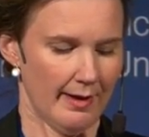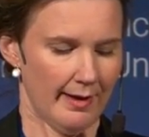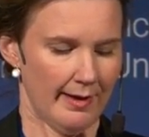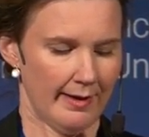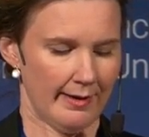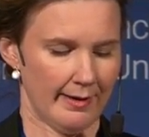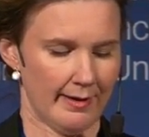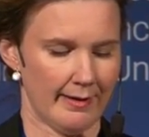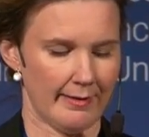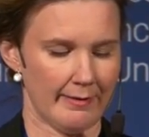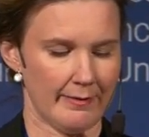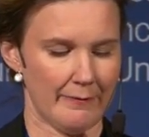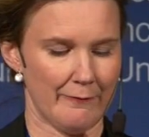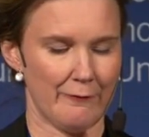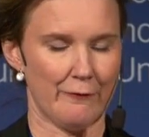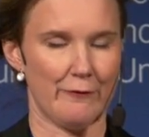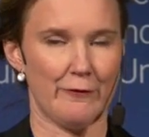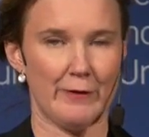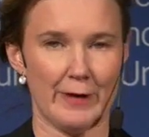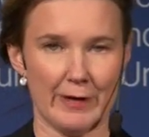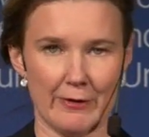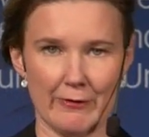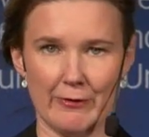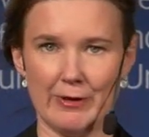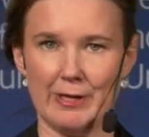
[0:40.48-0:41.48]
And I am
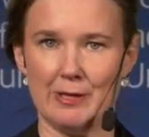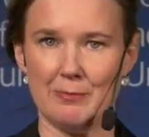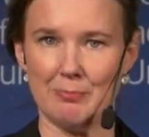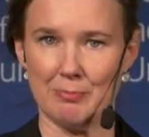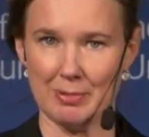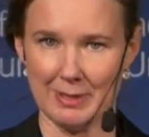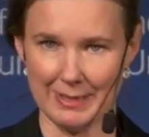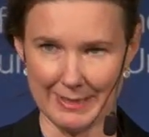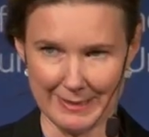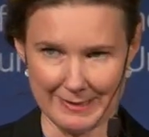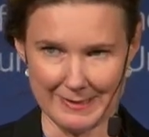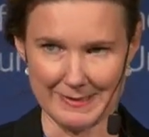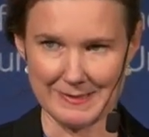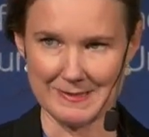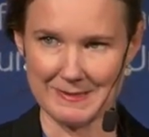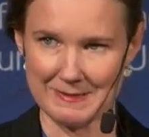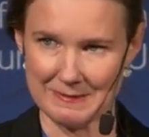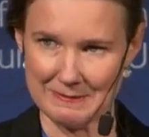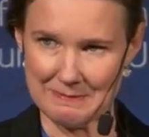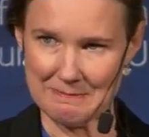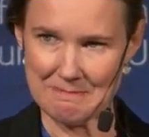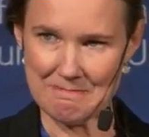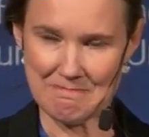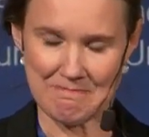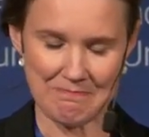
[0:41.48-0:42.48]
very
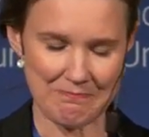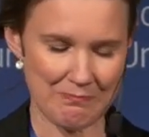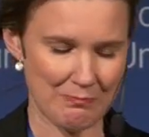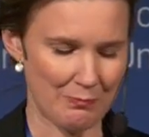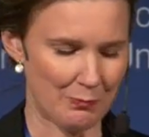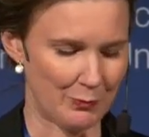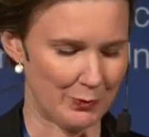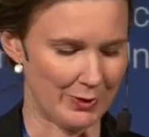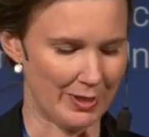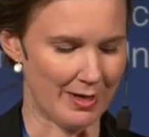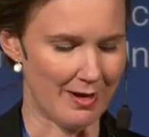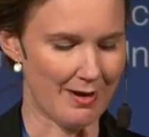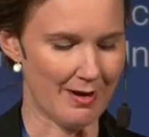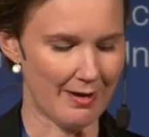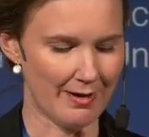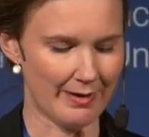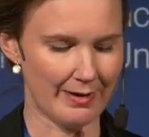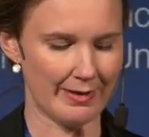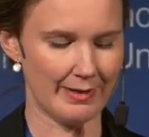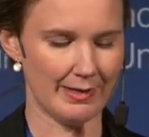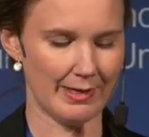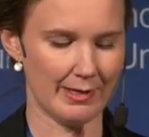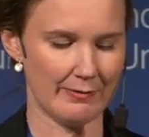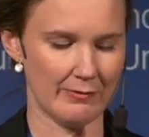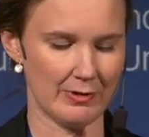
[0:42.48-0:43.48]
pleased with the
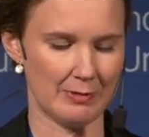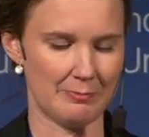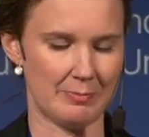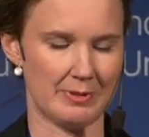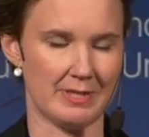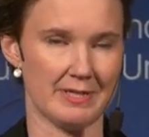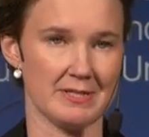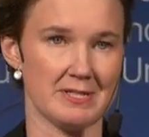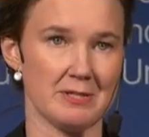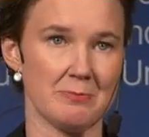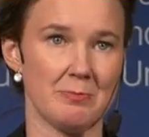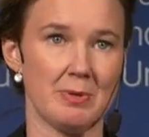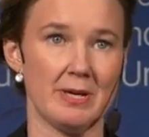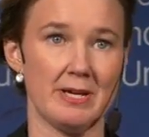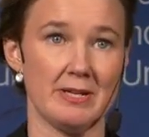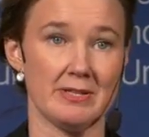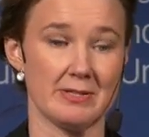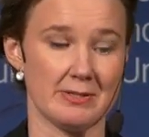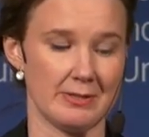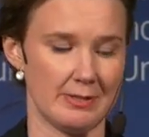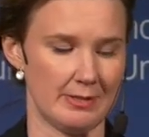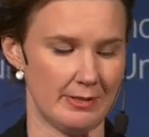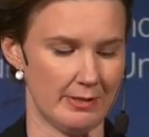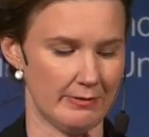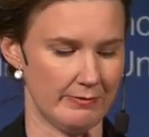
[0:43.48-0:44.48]
high-level
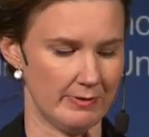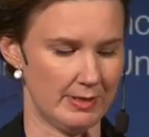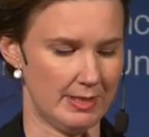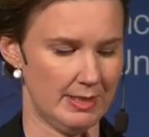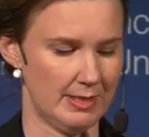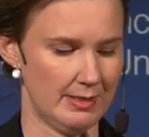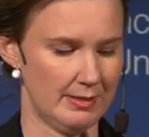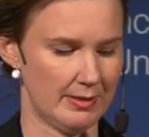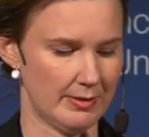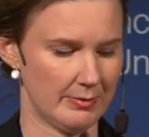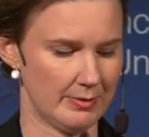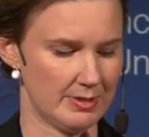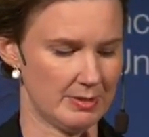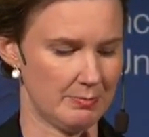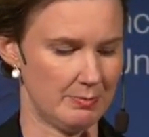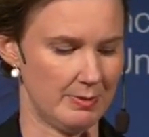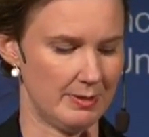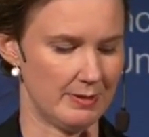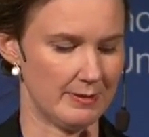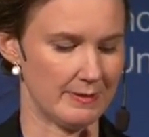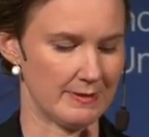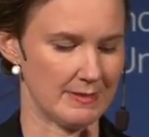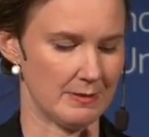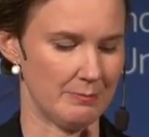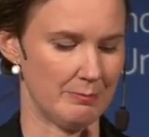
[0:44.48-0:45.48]
participation of keynote
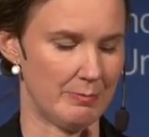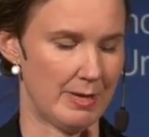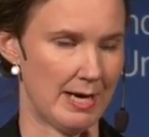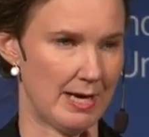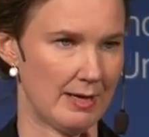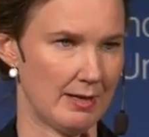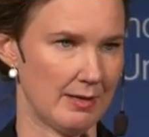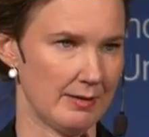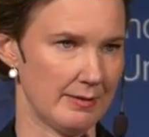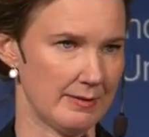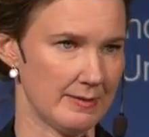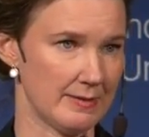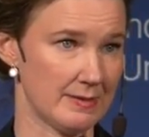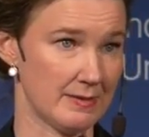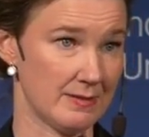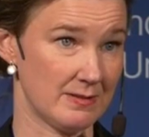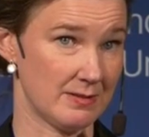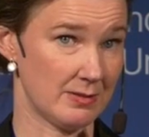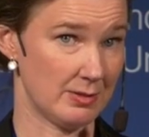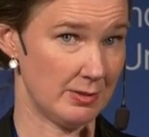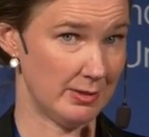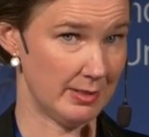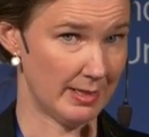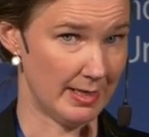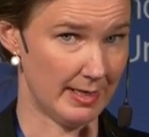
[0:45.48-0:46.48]
speakers and
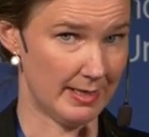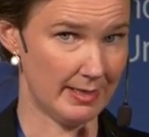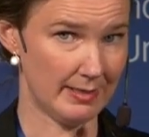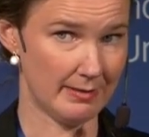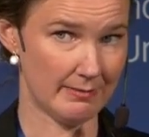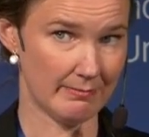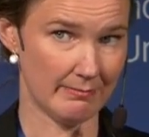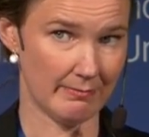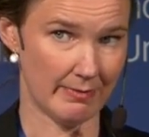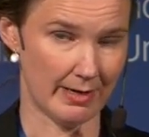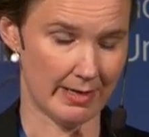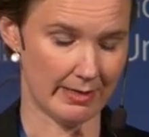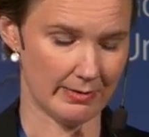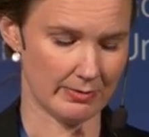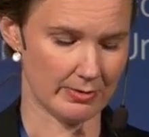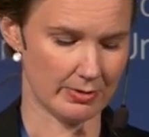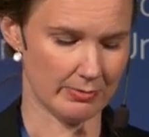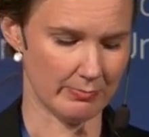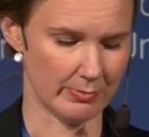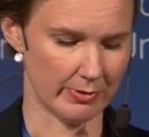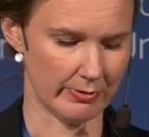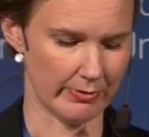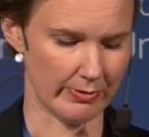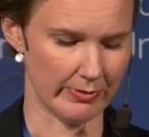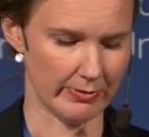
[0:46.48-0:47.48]
panelists today and
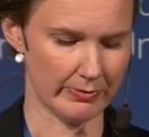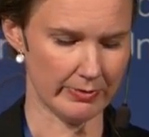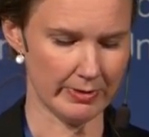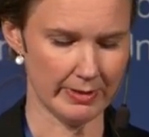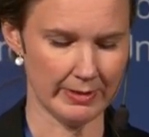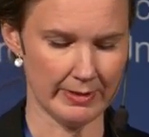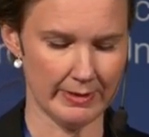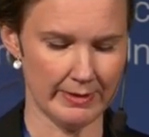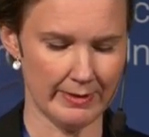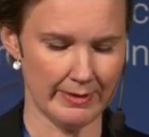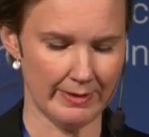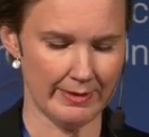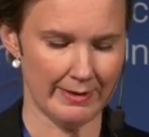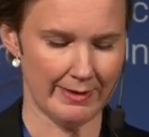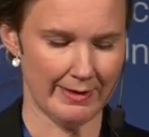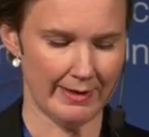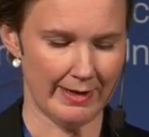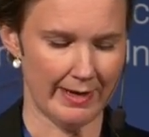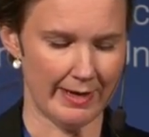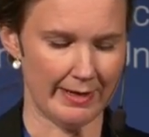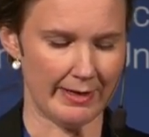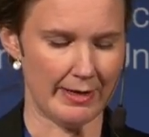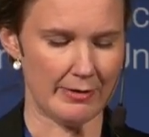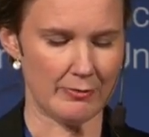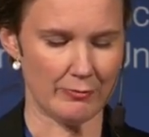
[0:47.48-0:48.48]
tomorrow,
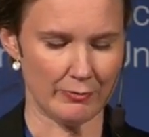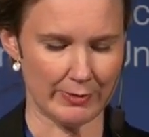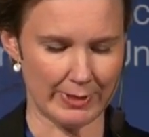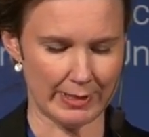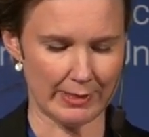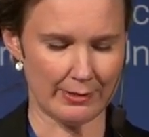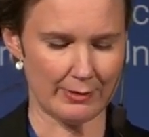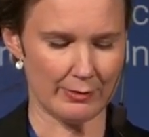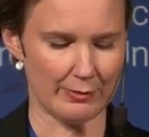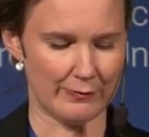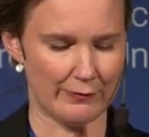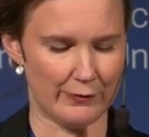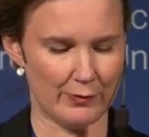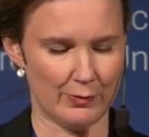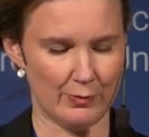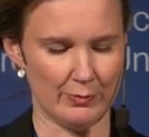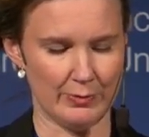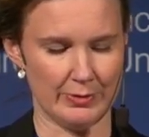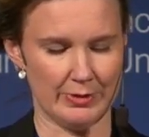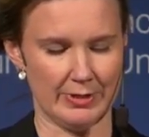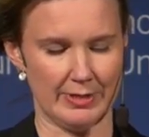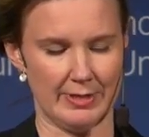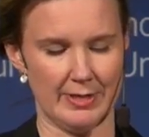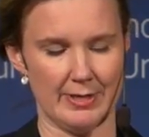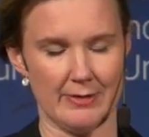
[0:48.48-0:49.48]
and I really look
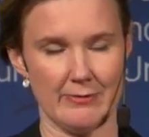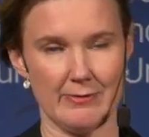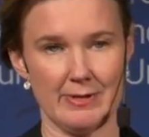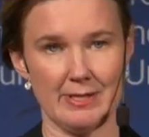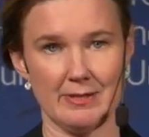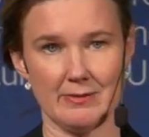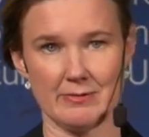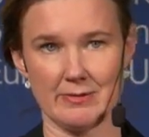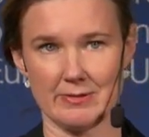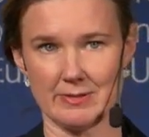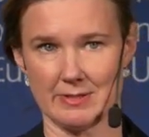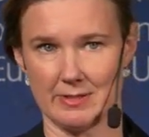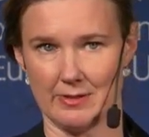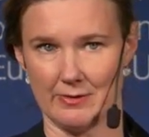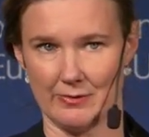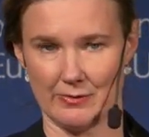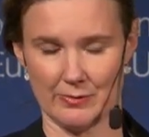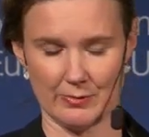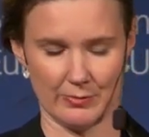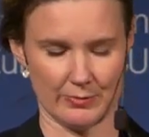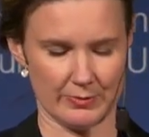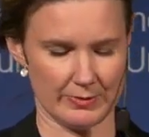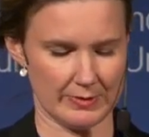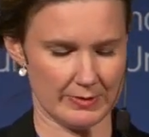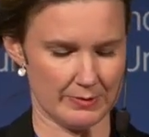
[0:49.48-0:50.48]
forward to hearing interesting
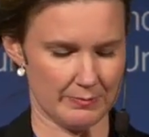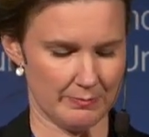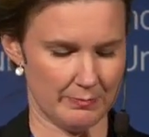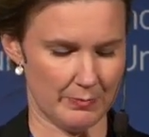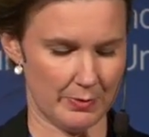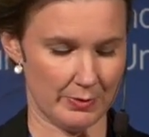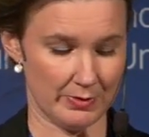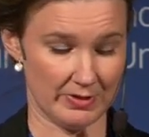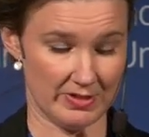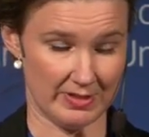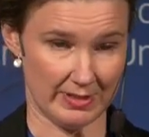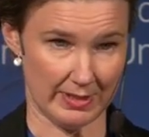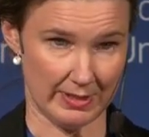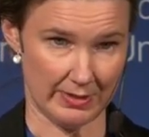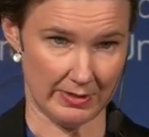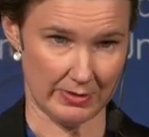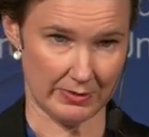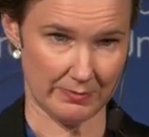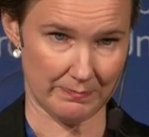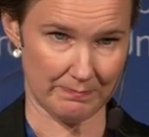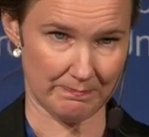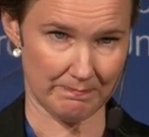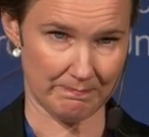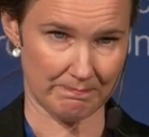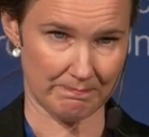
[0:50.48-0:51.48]
thoughts on stage.